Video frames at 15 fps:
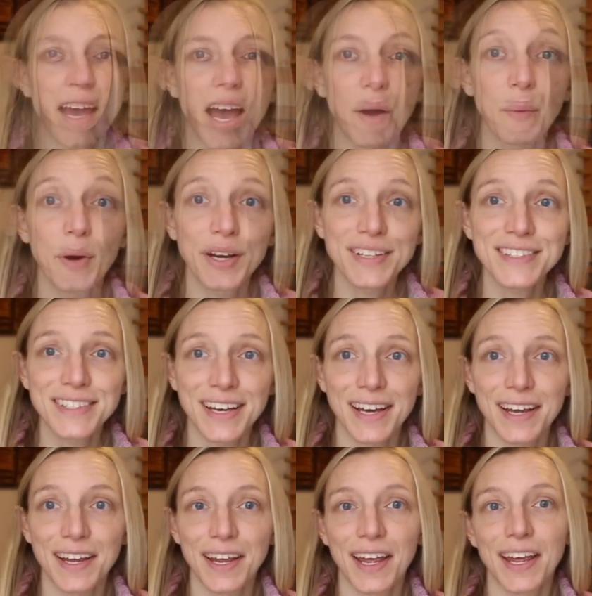I want to
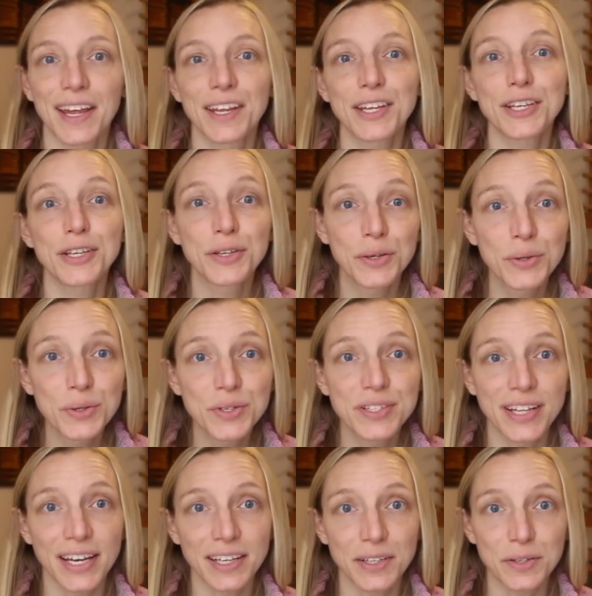say a huge
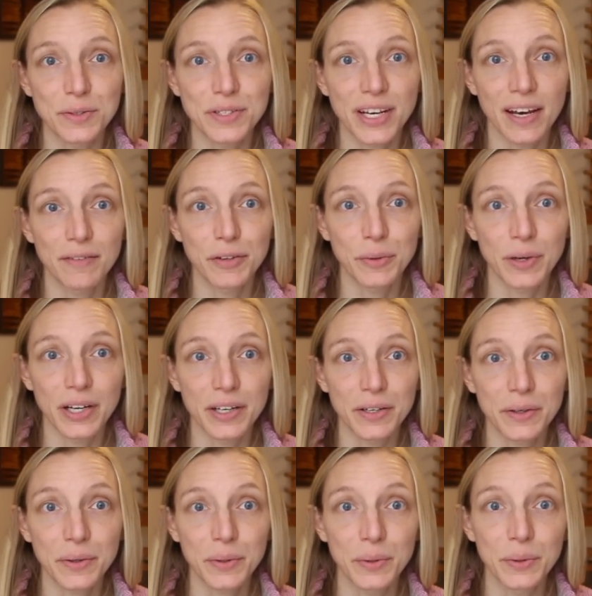thank you to everyone
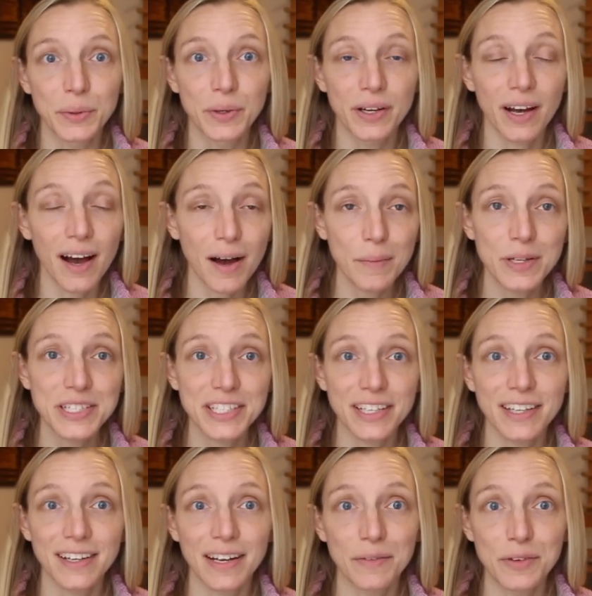who
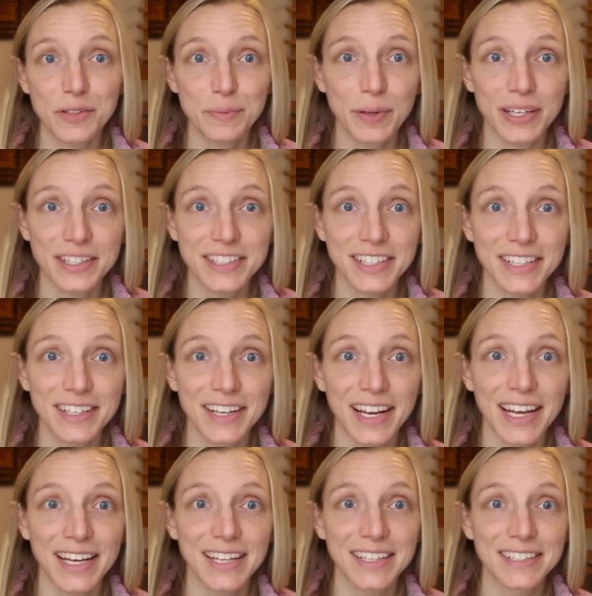commented and responded
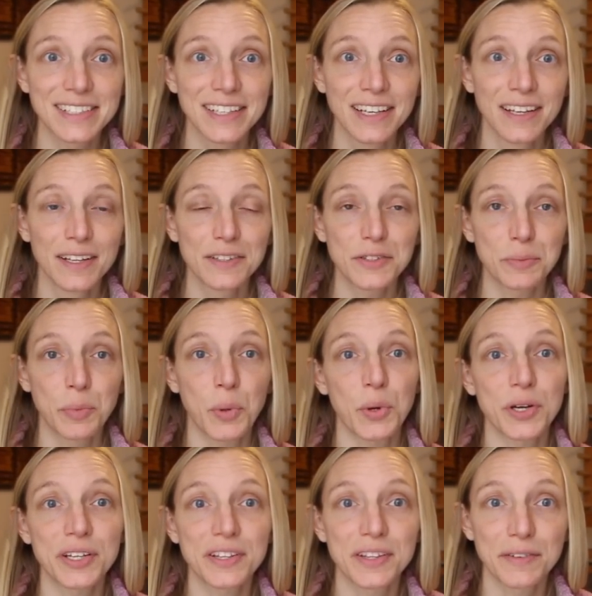and
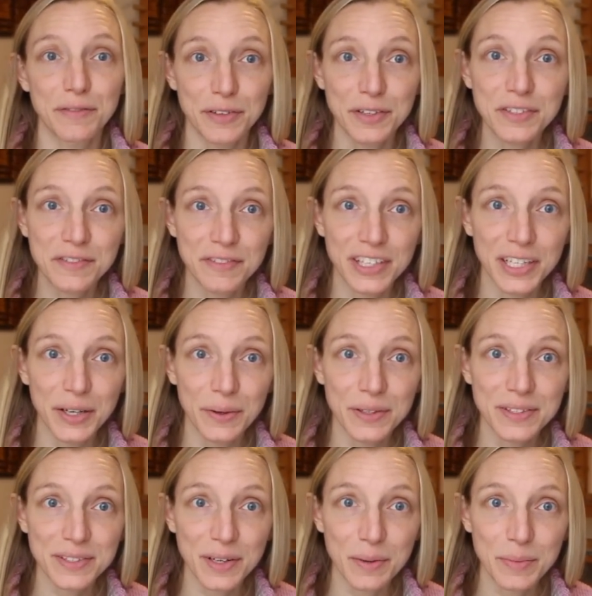supported the first video
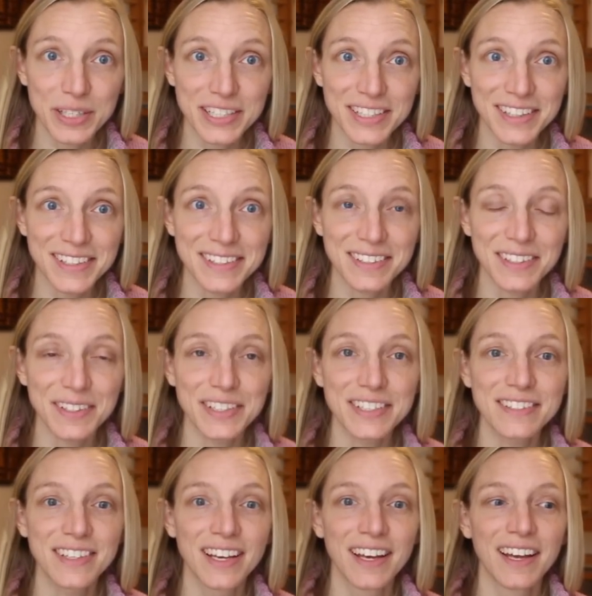installment in this
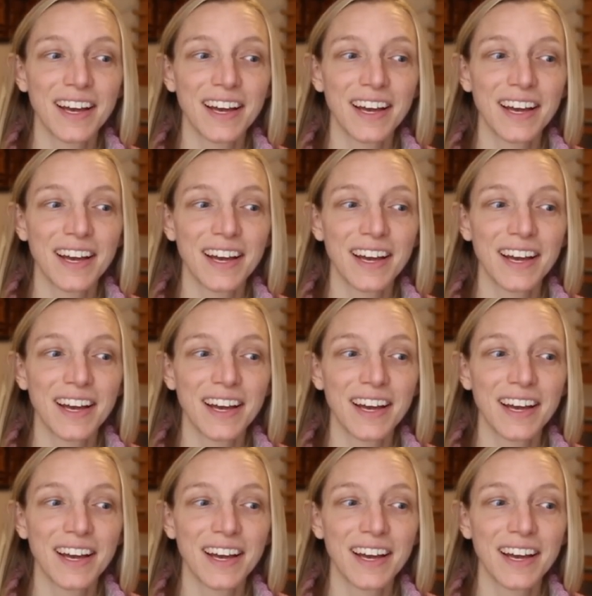series.